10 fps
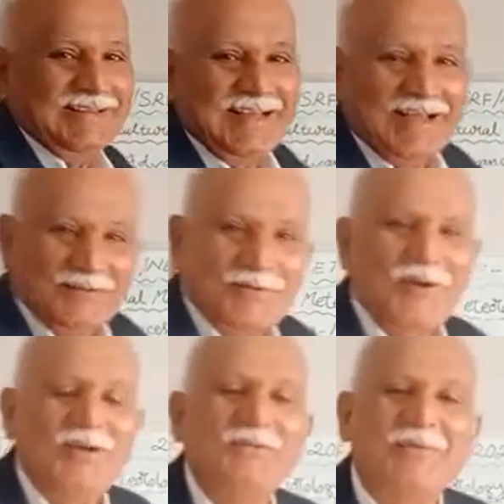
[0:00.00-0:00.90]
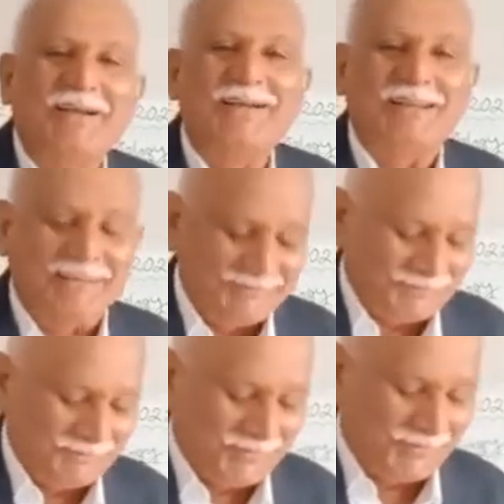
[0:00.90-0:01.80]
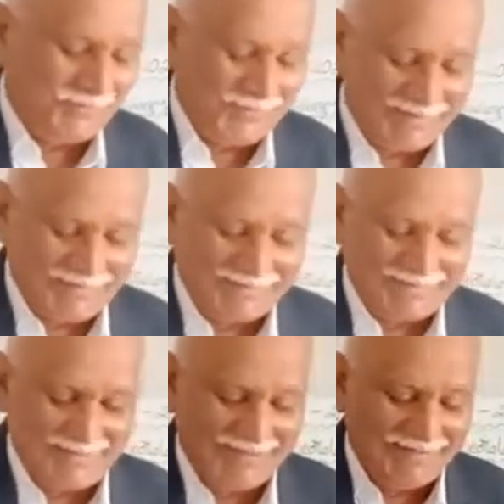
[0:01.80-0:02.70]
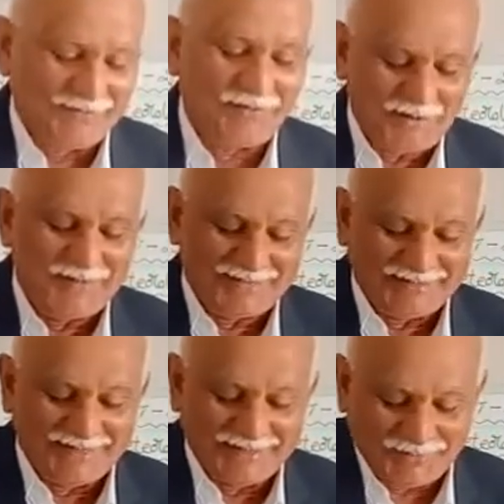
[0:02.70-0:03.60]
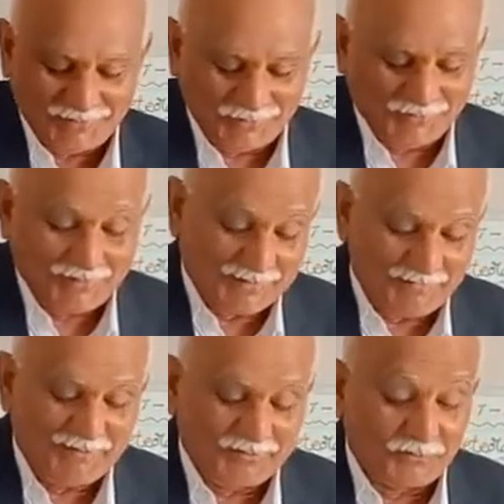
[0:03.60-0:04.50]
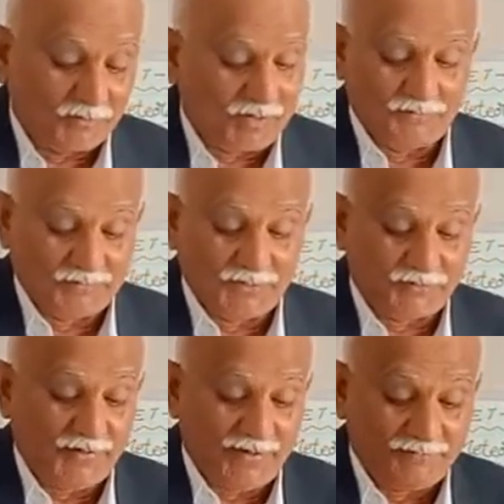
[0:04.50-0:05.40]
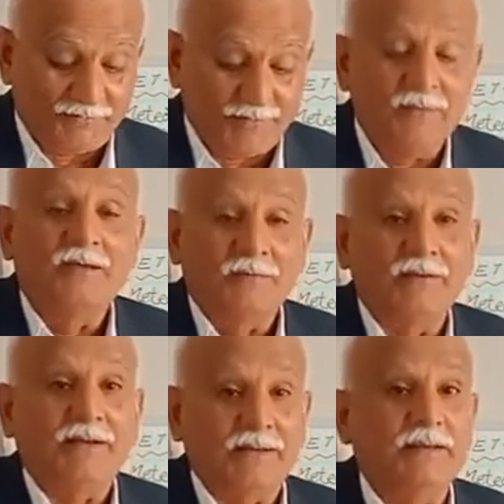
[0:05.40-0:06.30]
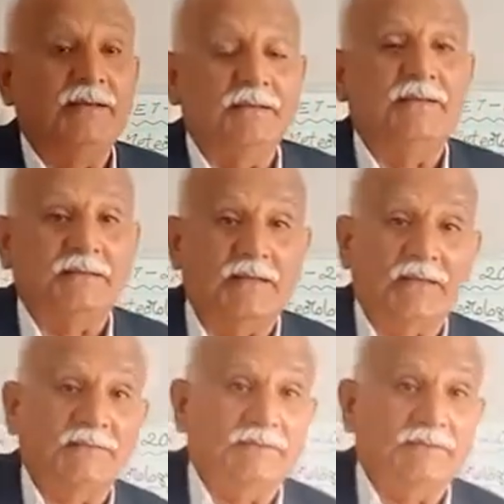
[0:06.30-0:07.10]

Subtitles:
the environment. So what are the environmental sciences? Usually some bits would come. That's why I'm very keen in this class